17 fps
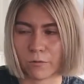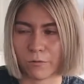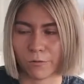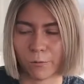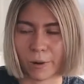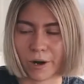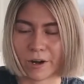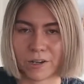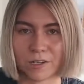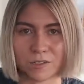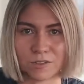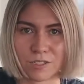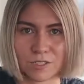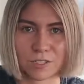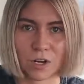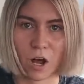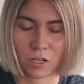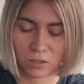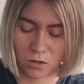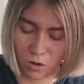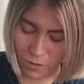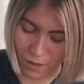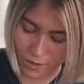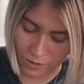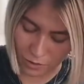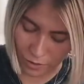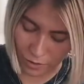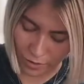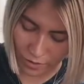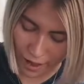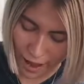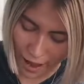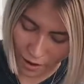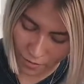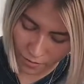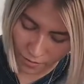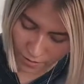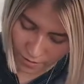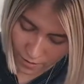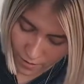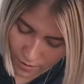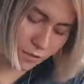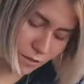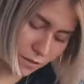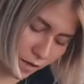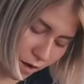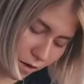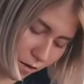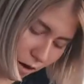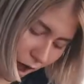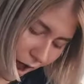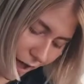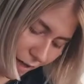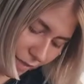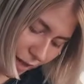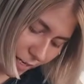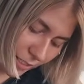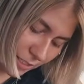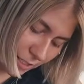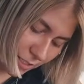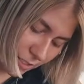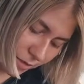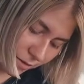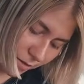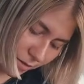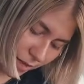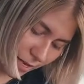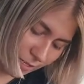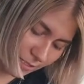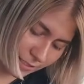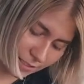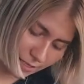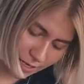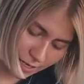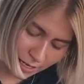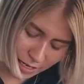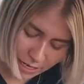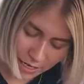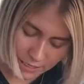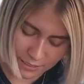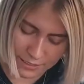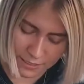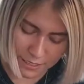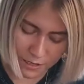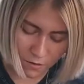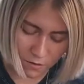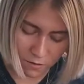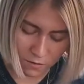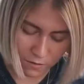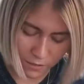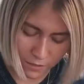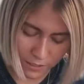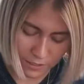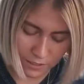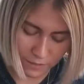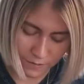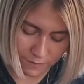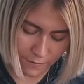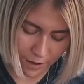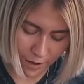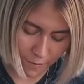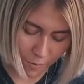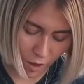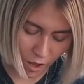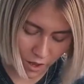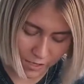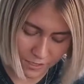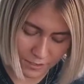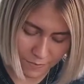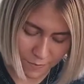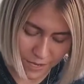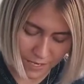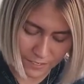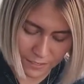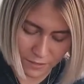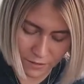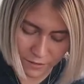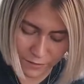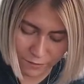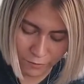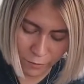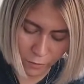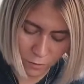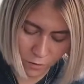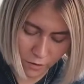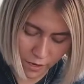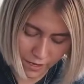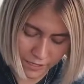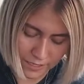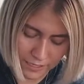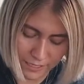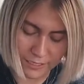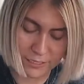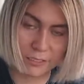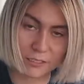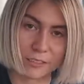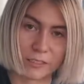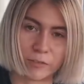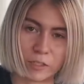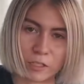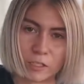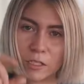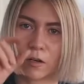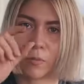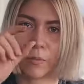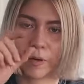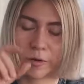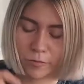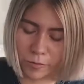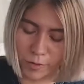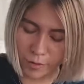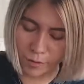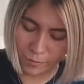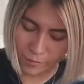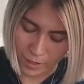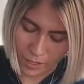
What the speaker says: where you just knocked all that soil out. So I like to do this until my pot is basically full. I just like to leave a little bit of room